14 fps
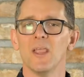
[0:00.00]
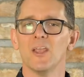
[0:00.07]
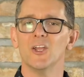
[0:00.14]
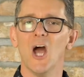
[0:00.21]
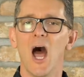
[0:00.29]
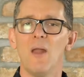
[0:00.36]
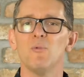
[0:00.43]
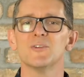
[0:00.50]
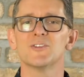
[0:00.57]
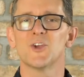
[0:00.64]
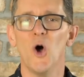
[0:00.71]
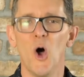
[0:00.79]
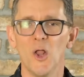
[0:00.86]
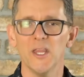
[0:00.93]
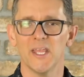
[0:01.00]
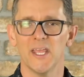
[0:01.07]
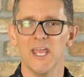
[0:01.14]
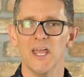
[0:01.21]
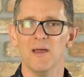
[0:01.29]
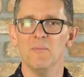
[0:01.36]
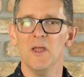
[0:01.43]
God was calling
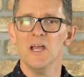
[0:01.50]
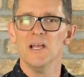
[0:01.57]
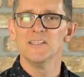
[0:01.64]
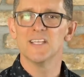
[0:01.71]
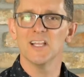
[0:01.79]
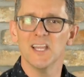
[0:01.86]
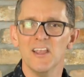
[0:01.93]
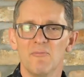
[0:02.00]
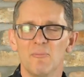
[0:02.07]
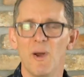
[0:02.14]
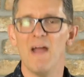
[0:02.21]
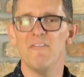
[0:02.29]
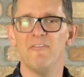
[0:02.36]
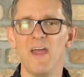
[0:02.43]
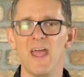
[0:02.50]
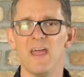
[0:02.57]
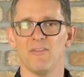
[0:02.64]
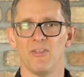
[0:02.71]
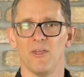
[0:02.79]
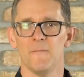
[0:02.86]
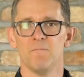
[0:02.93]
him to live by
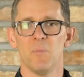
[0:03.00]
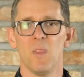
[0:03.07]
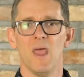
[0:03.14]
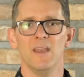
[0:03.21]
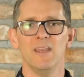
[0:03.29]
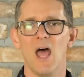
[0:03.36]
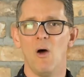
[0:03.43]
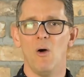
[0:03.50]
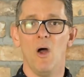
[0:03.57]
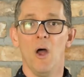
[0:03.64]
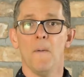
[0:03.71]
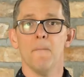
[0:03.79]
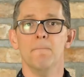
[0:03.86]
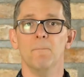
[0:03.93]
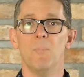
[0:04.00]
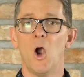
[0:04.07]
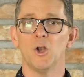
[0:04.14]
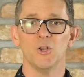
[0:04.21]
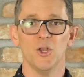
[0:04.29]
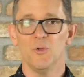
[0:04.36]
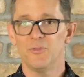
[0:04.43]
faith. Now,
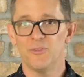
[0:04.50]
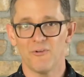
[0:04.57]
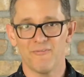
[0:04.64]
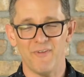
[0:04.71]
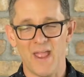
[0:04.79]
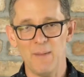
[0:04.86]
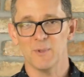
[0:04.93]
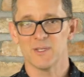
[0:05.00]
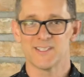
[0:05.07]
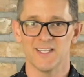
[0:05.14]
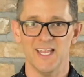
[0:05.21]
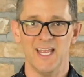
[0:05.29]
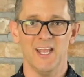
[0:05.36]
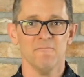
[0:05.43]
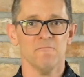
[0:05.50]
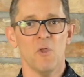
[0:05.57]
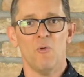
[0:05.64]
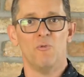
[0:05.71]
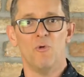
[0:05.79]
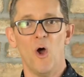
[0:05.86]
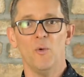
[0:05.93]
Martin Luther famously
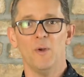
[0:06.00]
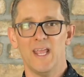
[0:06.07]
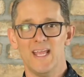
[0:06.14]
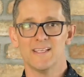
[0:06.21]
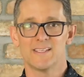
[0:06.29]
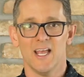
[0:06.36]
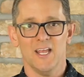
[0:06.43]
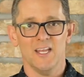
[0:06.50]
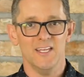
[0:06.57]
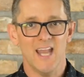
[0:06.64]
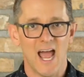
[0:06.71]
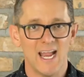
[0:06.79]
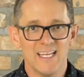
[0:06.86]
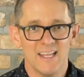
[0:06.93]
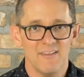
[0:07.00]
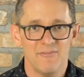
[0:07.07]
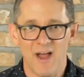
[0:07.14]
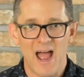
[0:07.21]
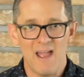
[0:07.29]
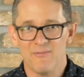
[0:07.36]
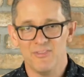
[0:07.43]
wrote his
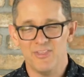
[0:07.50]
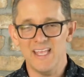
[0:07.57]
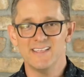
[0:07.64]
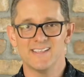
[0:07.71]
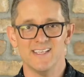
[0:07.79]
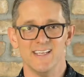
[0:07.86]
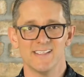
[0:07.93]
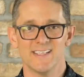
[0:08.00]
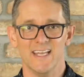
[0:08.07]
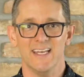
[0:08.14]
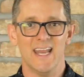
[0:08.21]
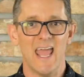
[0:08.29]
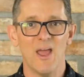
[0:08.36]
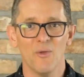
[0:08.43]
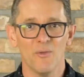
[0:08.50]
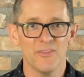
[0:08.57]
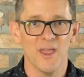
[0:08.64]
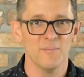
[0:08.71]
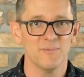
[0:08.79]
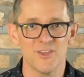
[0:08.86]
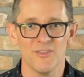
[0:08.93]
95 theses and nailed
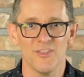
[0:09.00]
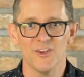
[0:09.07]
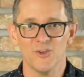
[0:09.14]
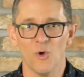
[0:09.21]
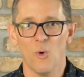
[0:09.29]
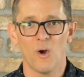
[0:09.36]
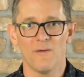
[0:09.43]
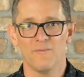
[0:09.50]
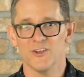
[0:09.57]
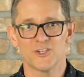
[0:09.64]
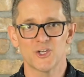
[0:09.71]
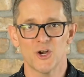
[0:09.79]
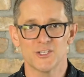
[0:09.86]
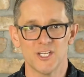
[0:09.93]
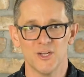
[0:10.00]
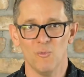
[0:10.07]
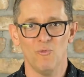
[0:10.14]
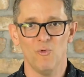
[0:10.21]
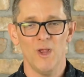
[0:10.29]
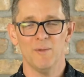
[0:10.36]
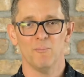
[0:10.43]
them to the door of the church
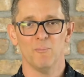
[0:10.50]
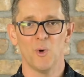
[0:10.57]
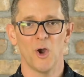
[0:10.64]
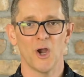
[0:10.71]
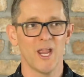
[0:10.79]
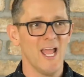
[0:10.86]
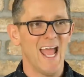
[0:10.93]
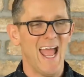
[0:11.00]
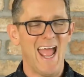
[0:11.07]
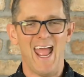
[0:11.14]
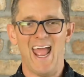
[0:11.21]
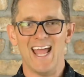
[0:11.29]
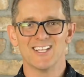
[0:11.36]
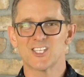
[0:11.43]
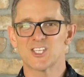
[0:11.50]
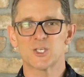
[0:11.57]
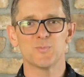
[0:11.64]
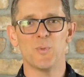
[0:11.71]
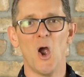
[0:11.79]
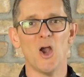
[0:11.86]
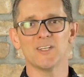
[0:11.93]
in Wittenberg and
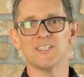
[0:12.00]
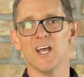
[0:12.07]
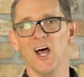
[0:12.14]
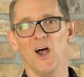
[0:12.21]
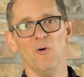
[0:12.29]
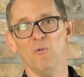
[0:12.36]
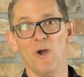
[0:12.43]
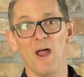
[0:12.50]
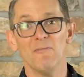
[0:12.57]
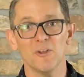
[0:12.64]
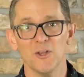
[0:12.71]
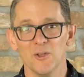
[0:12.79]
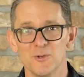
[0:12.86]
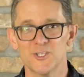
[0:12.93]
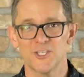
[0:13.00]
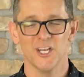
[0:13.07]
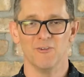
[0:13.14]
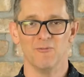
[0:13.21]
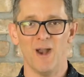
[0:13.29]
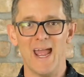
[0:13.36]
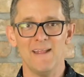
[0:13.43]
sparked a
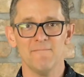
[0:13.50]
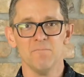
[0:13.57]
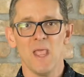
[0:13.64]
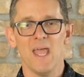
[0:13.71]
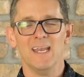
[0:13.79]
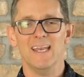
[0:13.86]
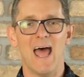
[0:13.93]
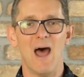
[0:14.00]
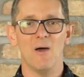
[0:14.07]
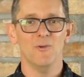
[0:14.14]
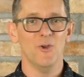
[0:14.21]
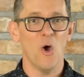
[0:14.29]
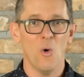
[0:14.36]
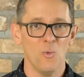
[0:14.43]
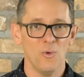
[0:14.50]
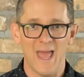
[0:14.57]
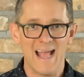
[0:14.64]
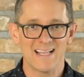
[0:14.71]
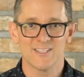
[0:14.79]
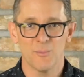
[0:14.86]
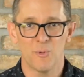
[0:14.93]
revolution, right? Now known
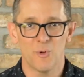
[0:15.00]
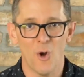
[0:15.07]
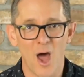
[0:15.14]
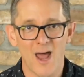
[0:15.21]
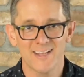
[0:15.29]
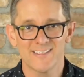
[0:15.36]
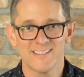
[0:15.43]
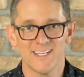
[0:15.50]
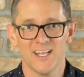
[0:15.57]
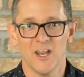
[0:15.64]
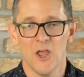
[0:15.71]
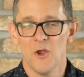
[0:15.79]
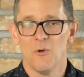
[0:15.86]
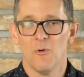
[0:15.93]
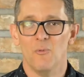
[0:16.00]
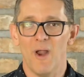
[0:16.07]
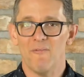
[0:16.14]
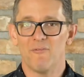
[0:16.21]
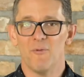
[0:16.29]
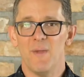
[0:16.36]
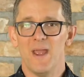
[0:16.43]
as the Protestant
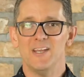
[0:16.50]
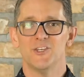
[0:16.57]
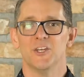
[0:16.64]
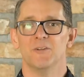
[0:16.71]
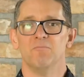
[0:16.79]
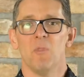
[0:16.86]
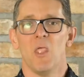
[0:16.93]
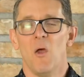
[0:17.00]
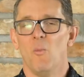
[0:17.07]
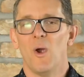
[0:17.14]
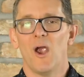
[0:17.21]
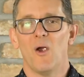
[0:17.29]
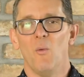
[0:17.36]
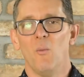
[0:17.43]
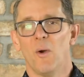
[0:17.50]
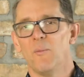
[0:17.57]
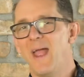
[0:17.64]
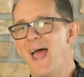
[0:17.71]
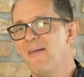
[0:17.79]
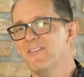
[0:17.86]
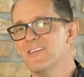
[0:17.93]
Reformation, where
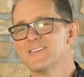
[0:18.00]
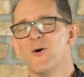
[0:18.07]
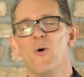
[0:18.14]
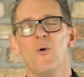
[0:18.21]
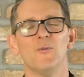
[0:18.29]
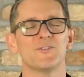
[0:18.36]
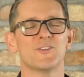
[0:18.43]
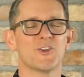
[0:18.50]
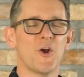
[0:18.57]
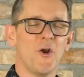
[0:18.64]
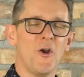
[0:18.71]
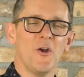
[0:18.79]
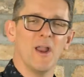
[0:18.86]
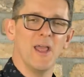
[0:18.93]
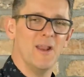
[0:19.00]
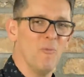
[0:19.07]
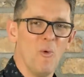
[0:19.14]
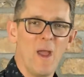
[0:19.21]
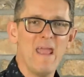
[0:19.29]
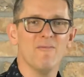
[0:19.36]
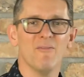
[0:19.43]
we had this whole turn and
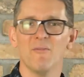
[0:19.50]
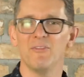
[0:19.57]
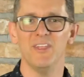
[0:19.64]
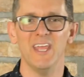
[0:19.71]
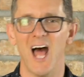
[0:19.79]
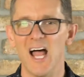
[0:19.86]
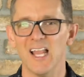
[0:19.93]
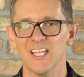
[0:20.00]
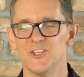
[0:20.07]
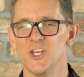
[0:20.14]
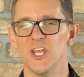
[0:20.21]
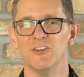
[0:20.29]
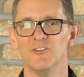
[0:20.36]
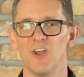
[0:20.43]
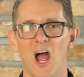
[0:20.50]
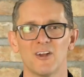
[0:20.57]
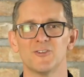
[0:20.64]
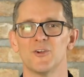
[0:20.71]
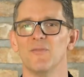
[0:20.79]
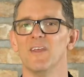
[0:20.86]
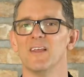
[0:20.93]
wave of theology and
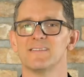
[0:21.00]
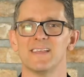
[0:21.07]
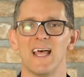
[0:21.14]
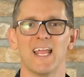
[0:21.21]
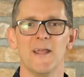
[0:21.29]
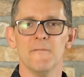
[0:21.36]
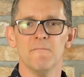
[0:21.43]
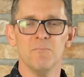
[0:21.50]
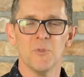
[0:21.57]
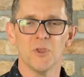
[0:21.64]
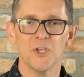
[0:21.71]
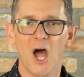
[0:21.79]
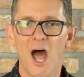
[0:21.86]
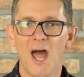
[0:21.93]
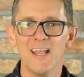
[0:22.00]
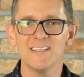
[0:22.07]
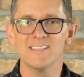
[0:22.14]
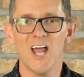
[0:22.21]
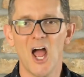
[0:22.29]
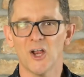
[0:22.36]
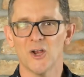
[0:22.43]
doctrine that's like, God is
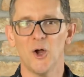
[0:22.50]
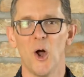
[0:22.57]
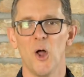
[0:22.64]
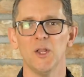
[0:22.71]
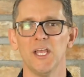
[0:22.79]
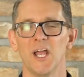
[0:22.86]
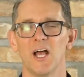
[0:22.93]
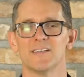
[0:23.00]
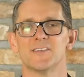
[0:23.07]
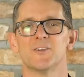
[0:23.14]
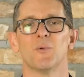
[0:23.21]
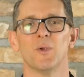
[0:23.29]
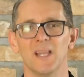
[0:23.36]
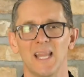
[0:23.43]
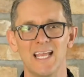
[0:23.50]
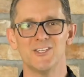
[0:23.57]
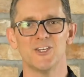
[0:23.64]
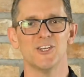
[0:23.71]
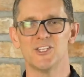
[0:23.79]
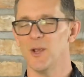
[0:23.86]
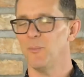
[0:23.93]
not calling us to
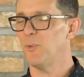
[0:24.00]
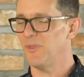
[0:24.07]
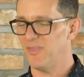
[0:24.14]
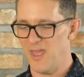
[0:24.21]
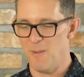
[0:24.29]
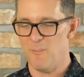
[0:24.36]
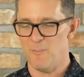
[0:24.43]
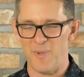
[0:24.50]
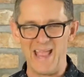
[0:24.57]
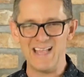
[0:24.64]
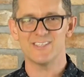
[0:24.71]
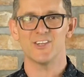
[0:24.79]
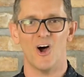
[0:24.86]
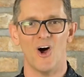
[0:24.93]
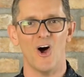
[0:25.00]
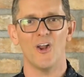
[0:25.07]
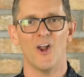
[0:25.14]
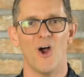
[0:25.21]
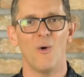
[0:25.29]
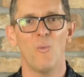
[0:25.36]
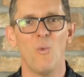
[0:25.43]
relationship with Him based on
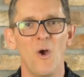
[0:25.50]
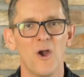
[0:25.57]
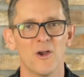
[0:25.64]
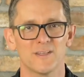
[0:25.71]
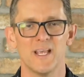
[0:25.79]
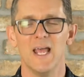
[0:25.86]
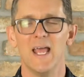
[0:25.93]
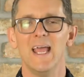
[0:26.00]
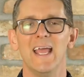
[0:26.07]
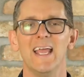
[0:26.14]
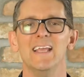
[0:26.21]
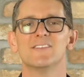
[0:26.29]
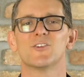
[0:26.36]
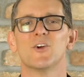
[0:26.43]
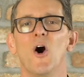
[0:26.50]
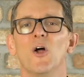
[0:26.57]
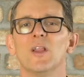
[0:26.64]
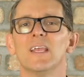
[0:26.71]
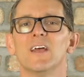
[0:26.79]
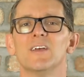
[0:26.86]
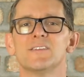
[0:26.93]
our works. He's
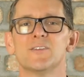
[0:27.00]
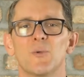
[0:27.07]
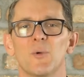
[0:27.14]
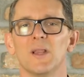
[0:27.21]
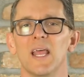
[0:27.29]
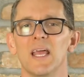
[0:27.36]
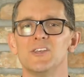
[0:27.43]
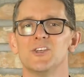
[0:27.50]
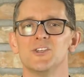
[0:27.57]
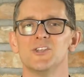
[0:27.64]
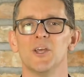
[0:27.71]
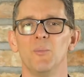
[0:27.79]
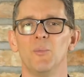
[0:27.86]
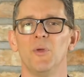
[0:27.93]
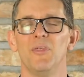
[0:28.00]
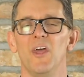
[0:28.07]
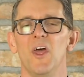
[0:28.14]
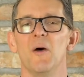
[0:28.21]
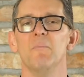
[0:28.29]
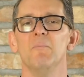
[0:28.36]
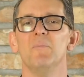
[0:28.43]
calling us to relationship with
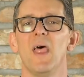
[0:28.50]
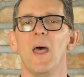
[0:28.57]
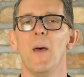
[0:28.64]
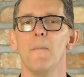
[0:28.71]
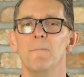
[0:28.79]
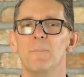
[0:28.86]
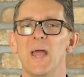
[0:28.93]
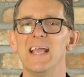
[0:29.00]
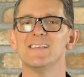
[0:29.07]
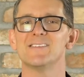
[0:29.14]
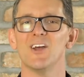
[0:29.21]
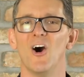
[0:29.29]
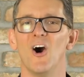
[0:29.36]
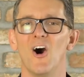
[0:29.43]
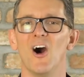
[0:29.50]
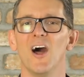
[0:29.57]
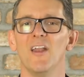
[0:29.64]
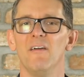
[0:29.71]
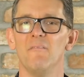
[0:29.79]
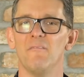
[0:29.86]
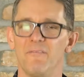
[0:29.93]
Him based
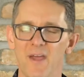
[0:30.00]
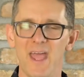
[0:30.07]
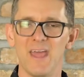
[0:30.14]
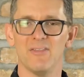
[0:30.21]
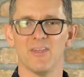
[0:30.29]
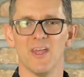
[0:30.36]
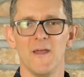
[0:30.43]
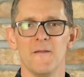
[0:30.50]
on faith,